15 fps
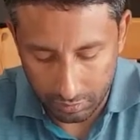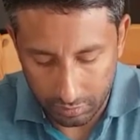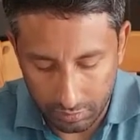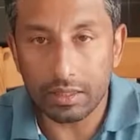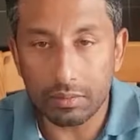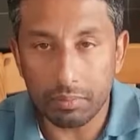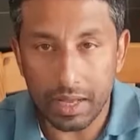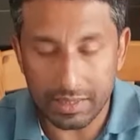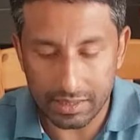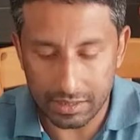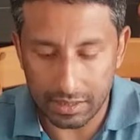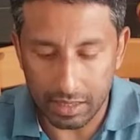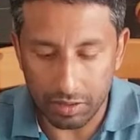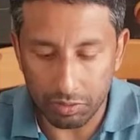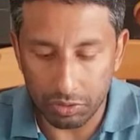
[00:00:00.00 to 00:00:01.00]
And the
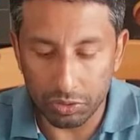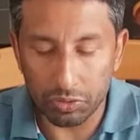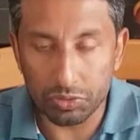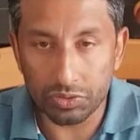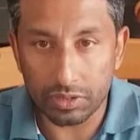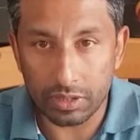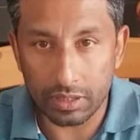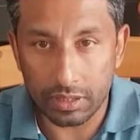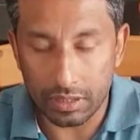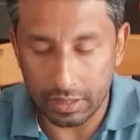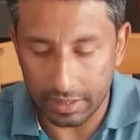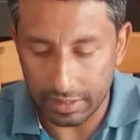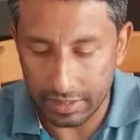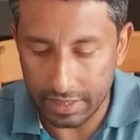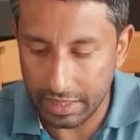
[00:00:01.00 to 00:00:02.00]
basil, I will use the
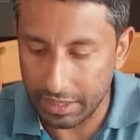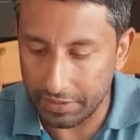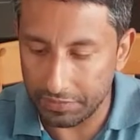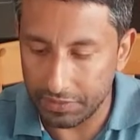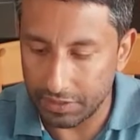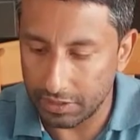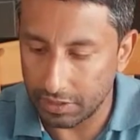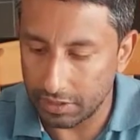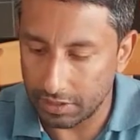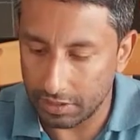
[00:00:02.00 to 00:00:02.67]
leaves